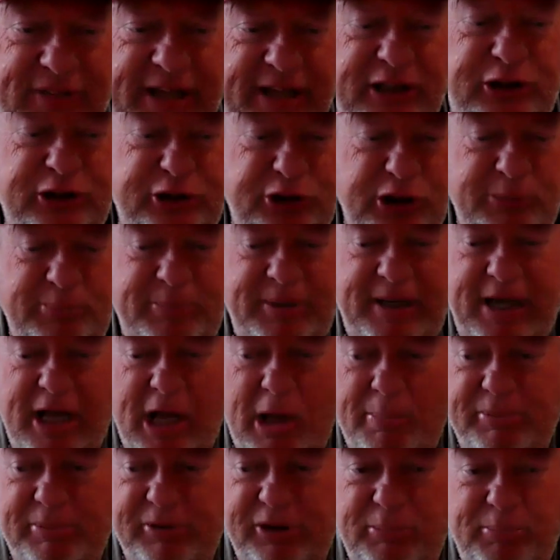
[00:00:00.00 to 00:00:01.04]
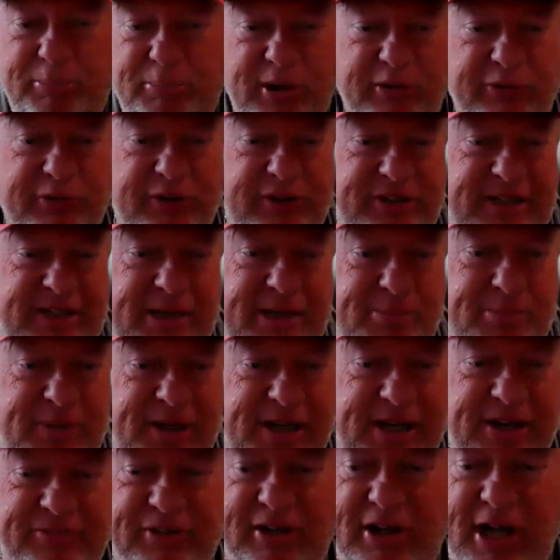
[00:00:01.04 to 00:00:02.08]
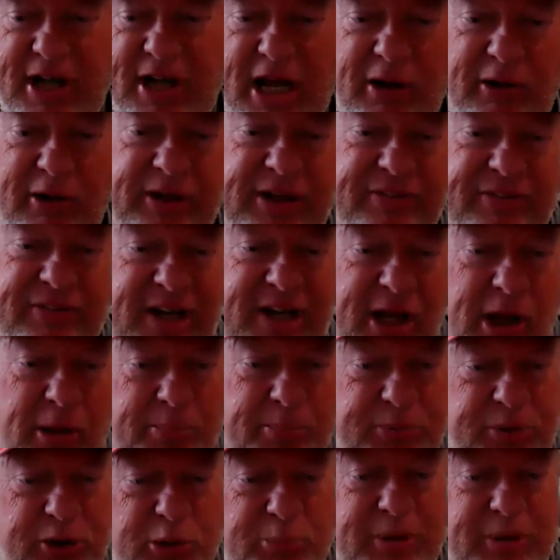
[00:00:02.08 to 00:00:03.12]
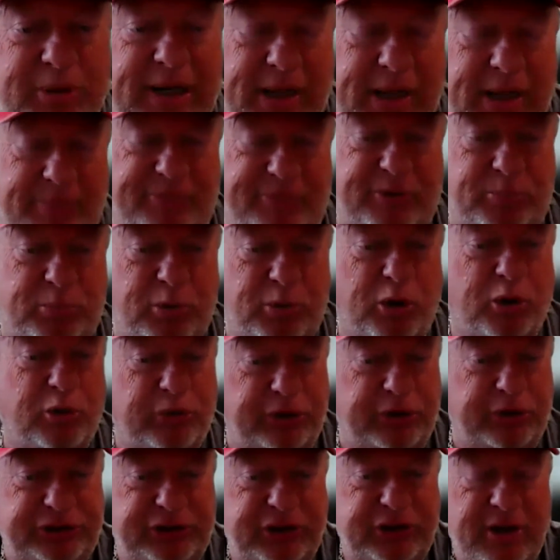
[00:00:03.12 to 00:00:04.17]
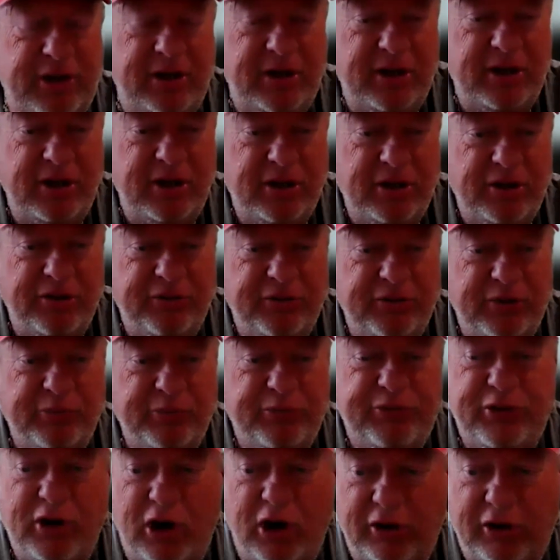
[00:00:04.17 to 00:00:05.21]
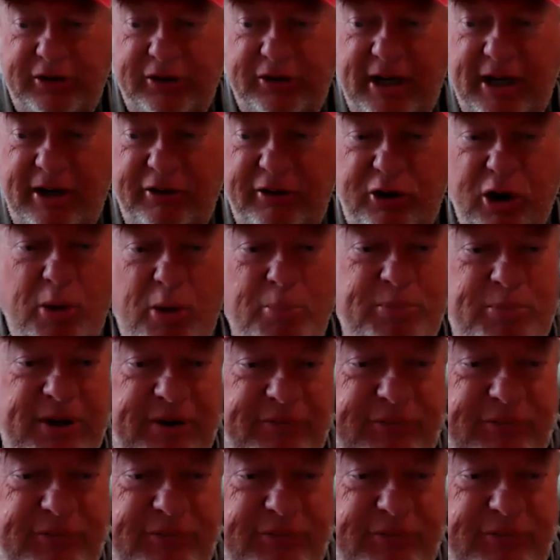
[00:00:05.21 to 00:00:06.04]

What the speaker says: they should be helping you build the team, because it not only does it help you, but it helps the brokerage. So start there, and don't be